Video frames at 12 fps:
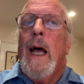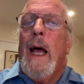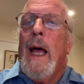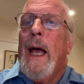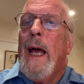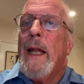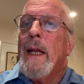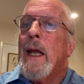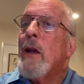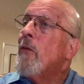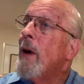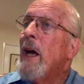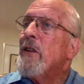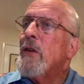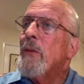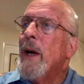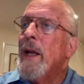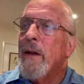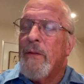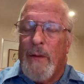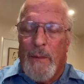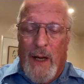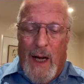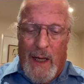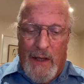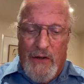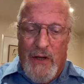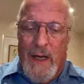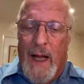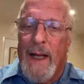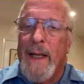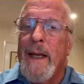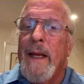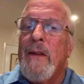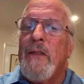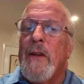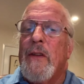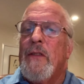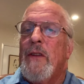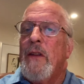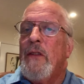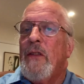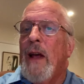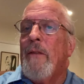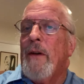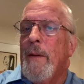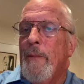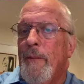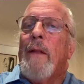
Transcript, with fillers: and graduated from college in 1967.